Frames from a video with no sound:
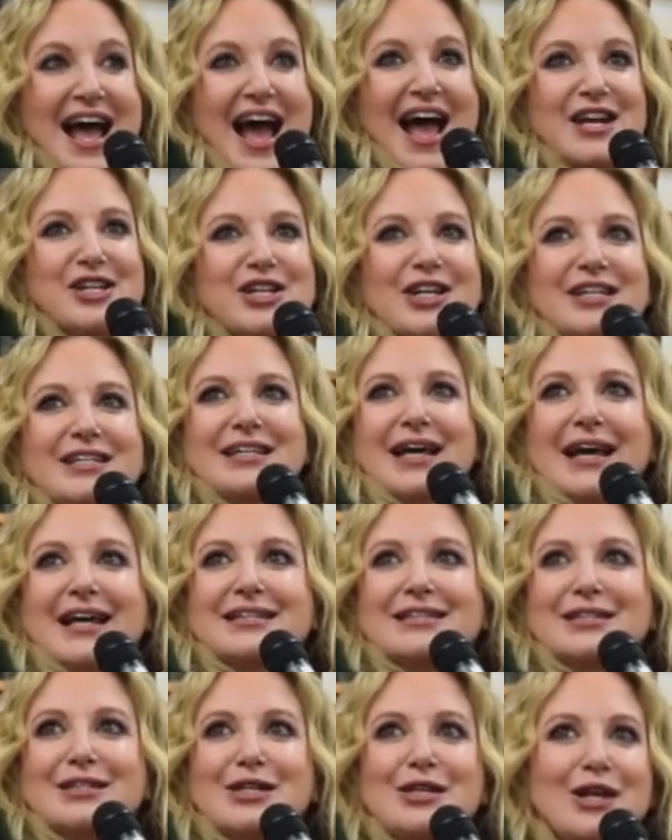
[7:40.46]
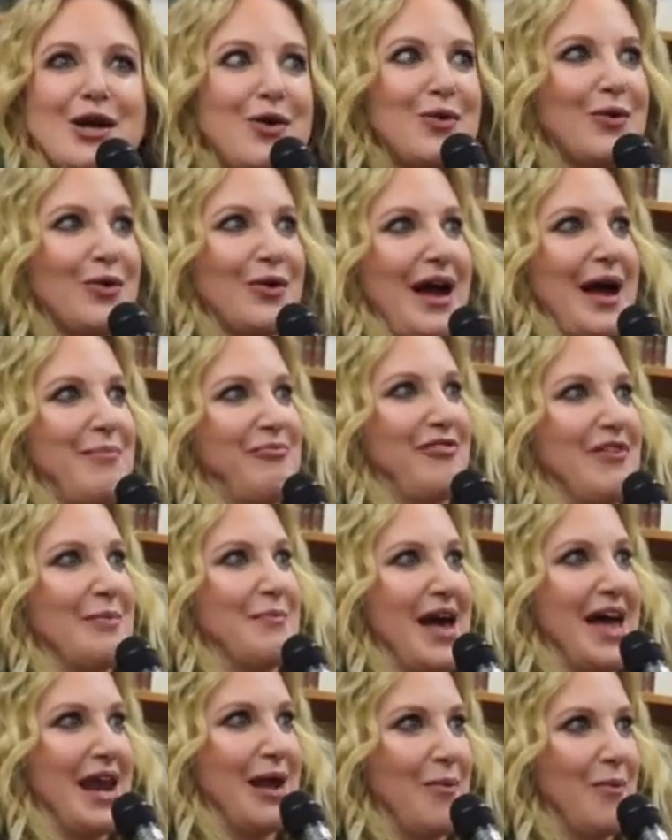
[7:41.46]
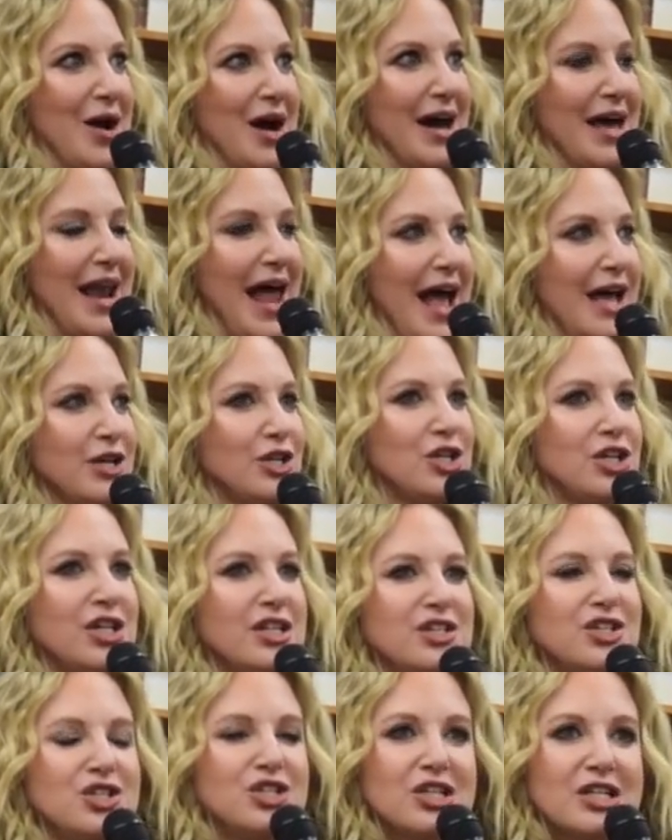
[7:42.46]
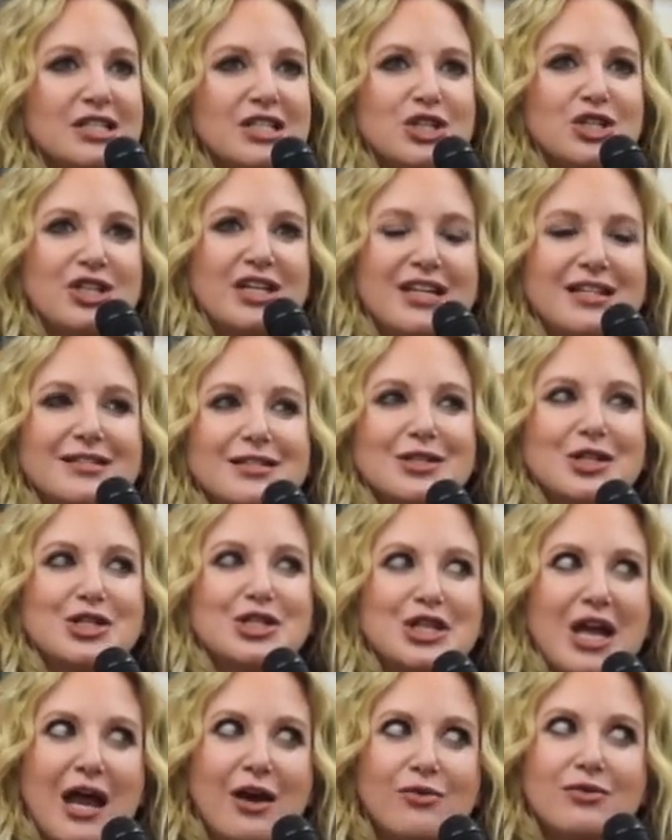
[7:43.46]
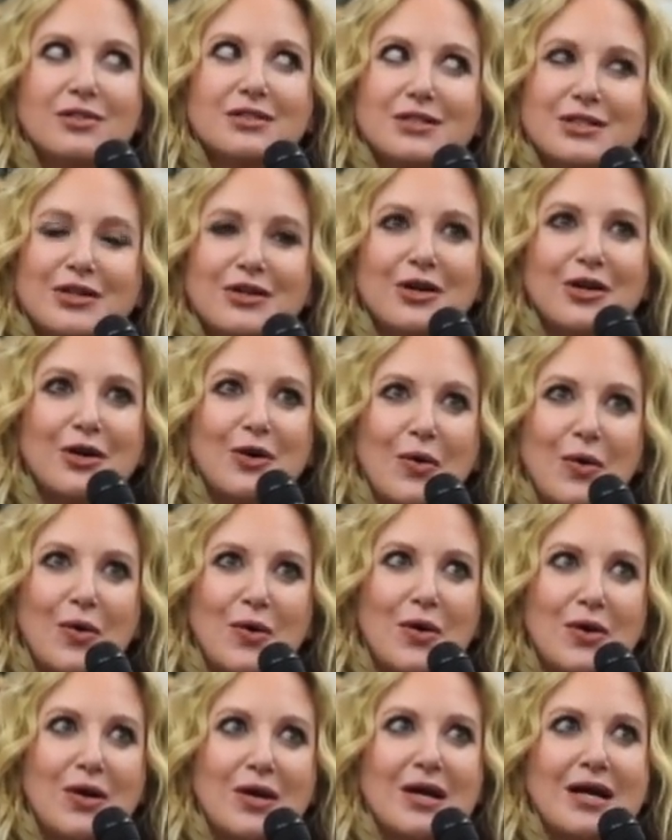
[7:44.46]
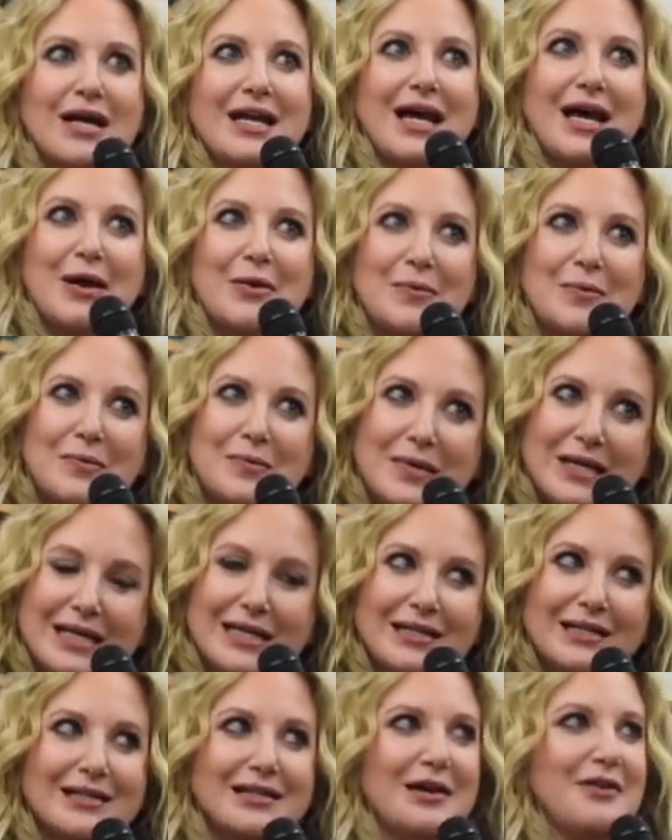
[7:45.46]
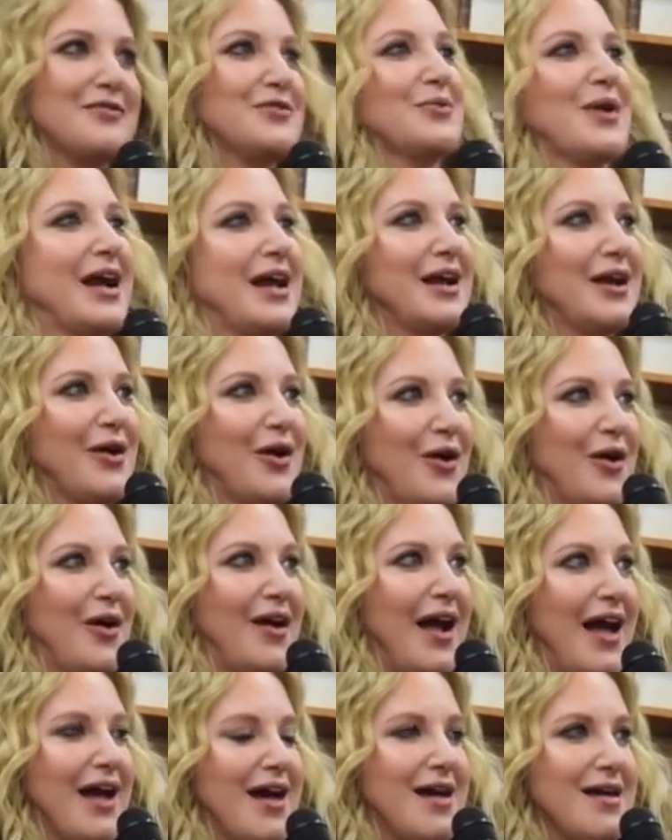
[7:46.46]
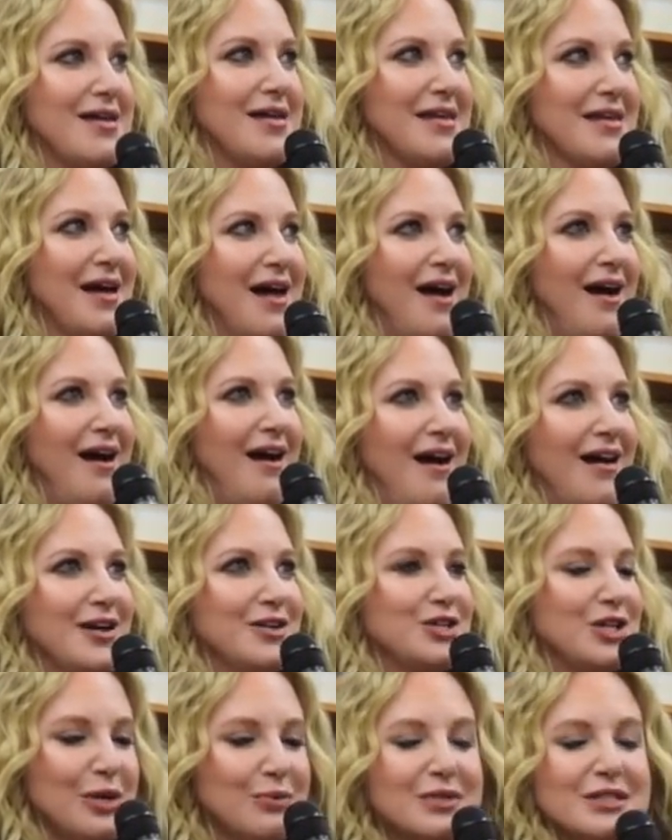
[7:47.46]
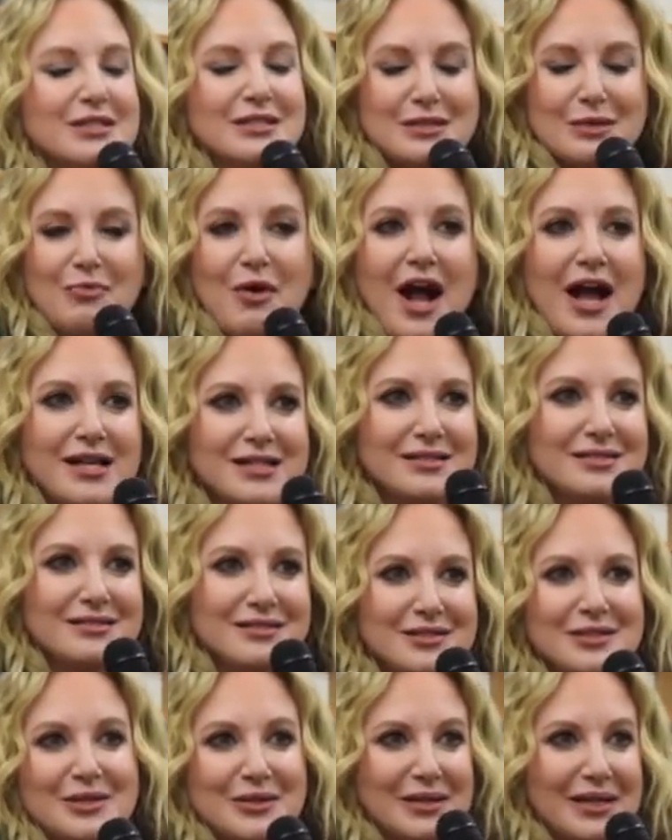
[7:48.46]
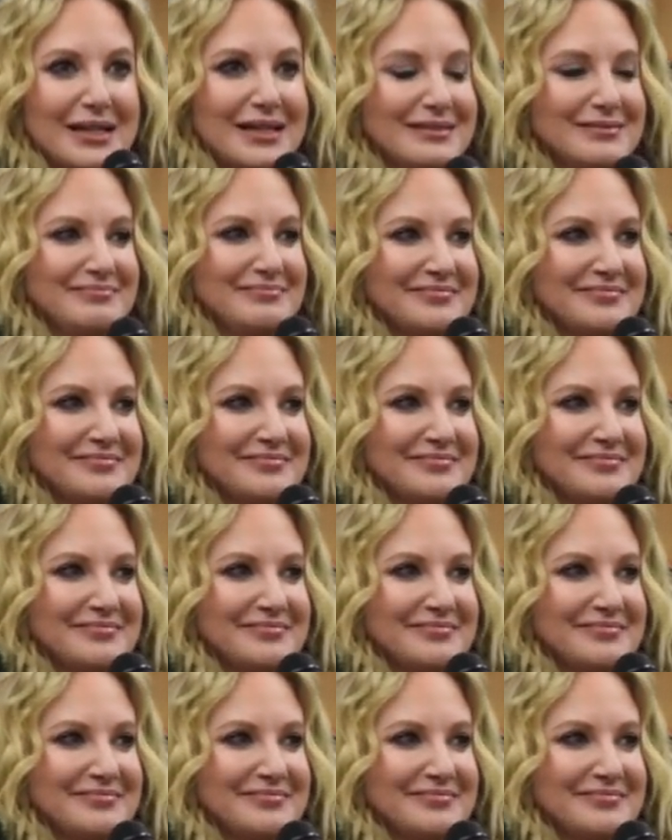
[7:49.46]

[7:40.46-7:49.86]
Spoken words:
And she takes no crap from anyone, and she is a general to her core, and I really loved writing her, and she was a surprise, so yeah.